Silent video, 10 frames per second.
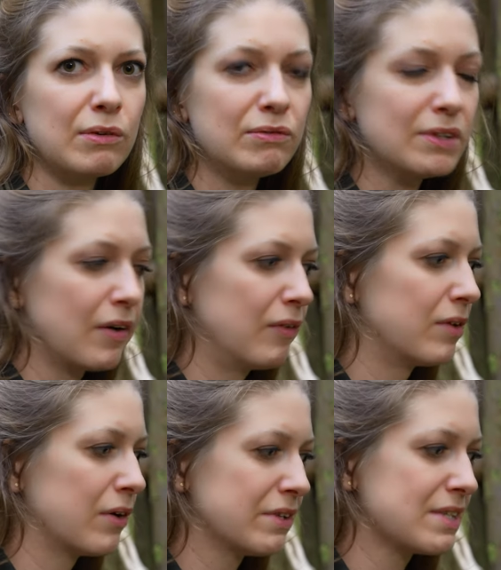very,
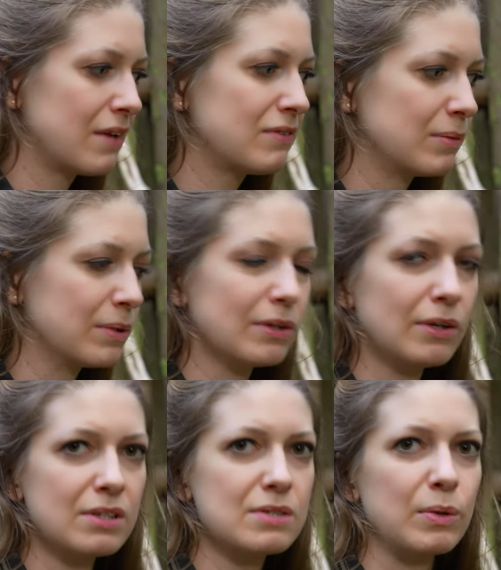very safely,
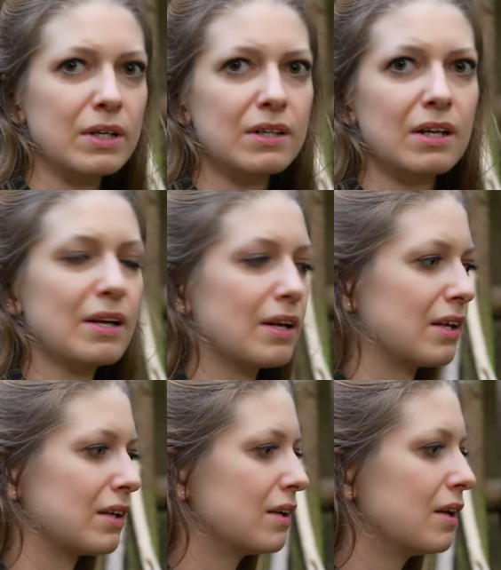because when
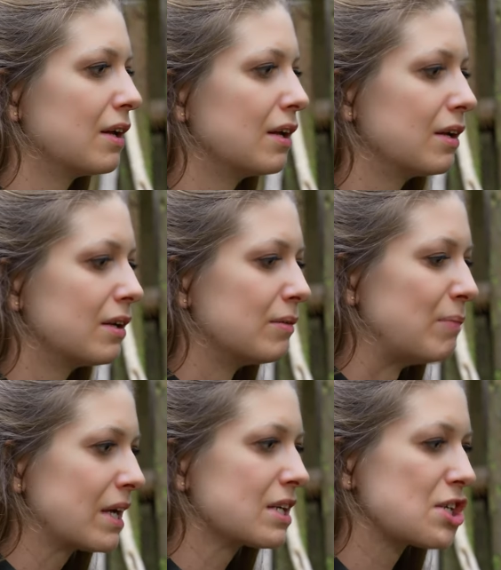I make it